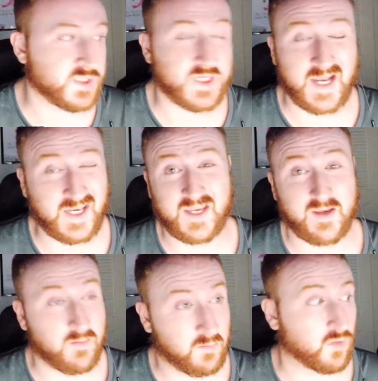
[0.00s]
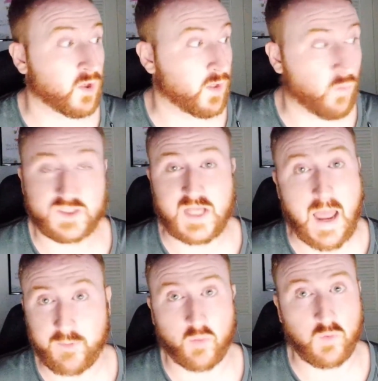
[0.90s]
And look at what's
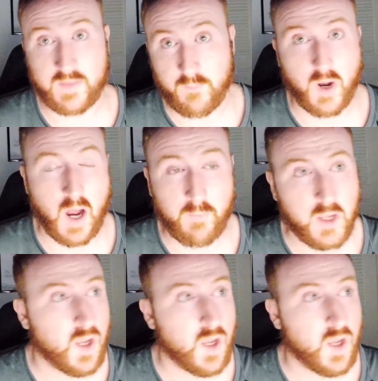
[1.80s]
happening with hip hop.